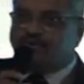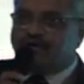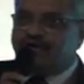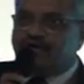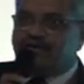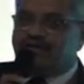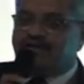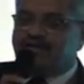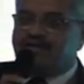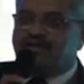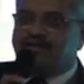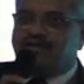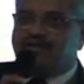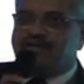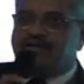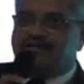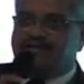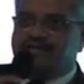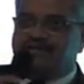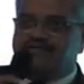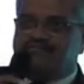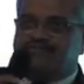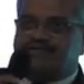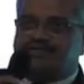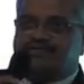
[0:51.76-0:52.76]
one, I
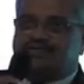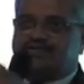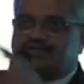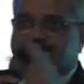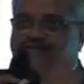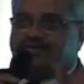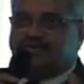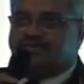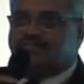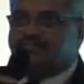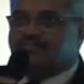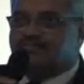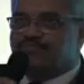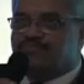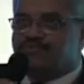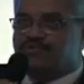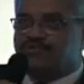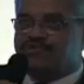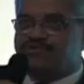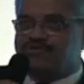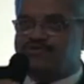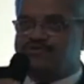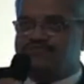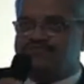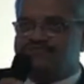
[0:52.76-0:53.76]
think which
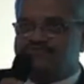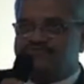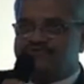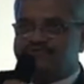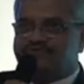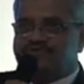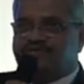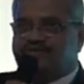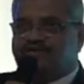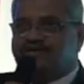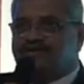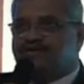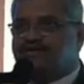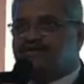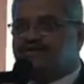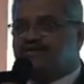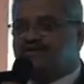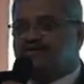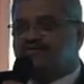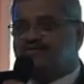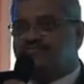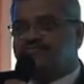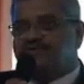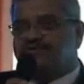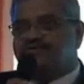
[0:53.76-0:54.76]
most of you here
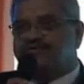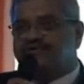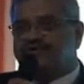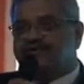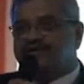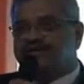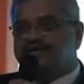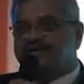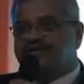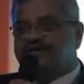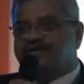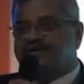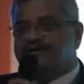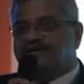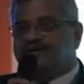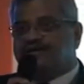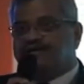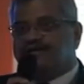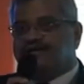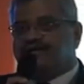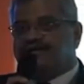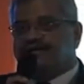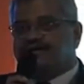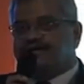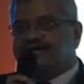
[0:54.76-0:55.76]
would be knowing,
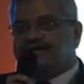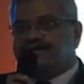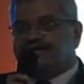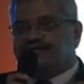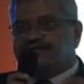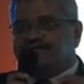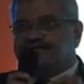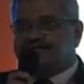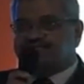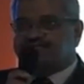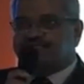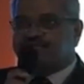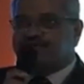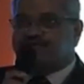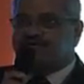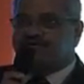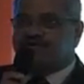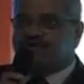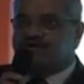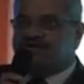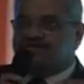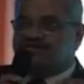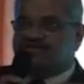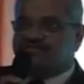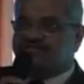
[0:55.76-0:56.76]
this book
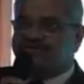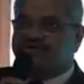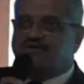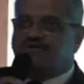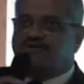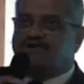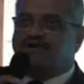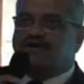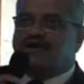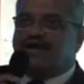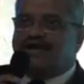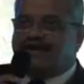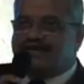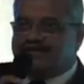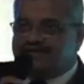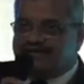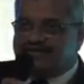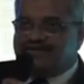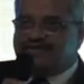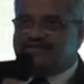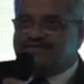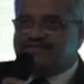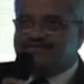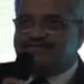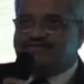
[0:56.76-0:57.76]
talks about
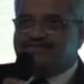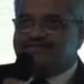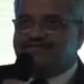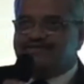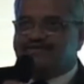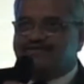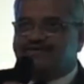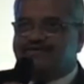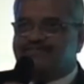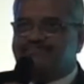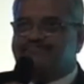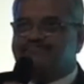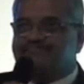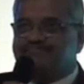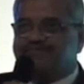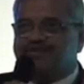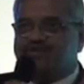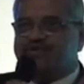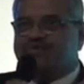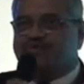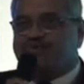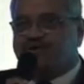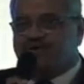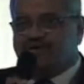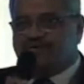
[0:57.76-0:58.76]
clarity. Um, you
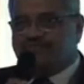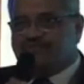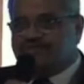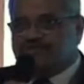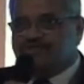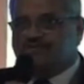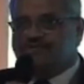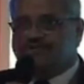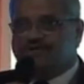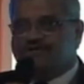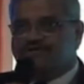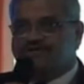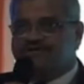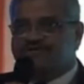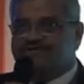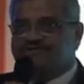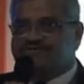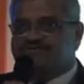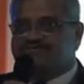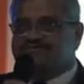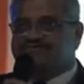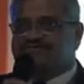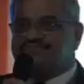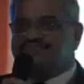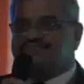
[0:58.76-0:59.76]
know, whatever you want to
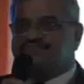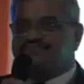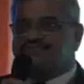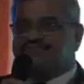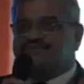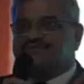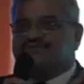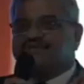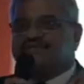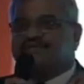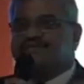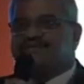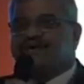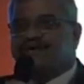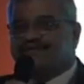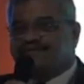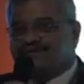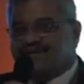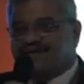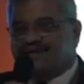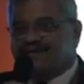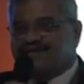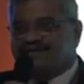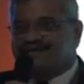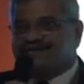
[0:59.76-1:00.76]
do, you need to have
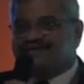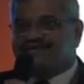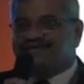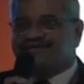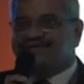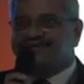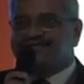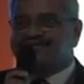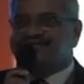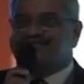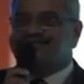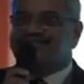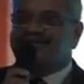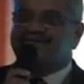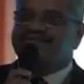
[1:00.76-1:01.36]
clarity. I think